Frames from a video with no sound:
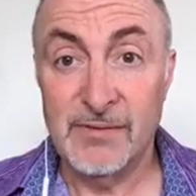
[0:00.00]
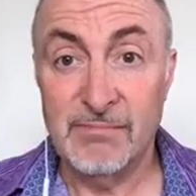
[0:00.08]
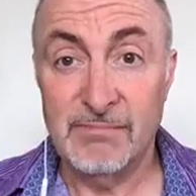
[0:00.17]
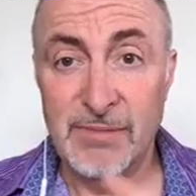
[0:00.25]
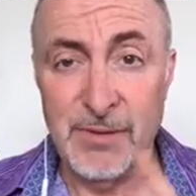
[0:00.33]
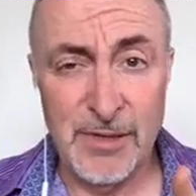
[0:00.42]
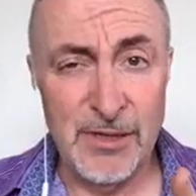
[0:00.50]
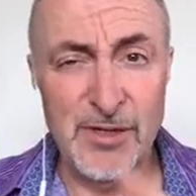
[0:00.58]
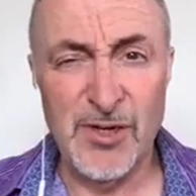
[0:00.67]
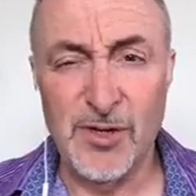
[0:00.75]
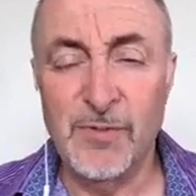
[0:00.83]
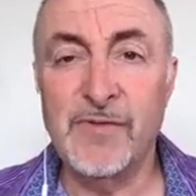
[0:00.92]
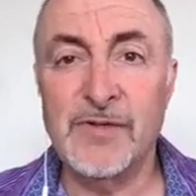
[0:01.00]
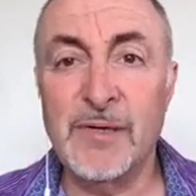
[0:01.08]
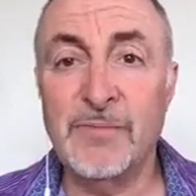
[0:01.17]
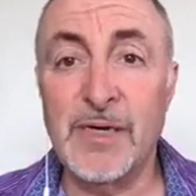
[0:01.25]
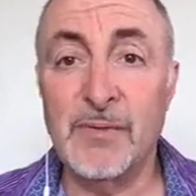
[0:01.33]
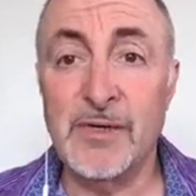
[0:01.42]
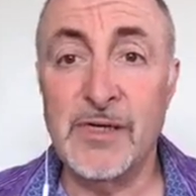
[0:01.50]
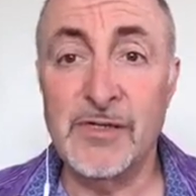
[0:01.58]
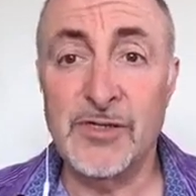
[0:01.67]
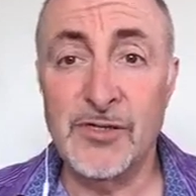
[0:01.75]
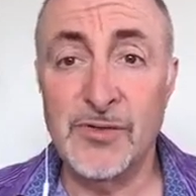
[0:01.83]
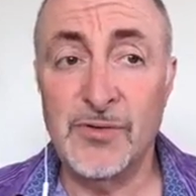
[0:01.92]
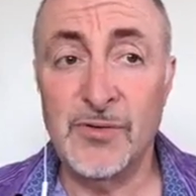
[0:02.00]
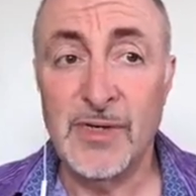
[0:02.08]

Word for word: probably not you, but for some people, is to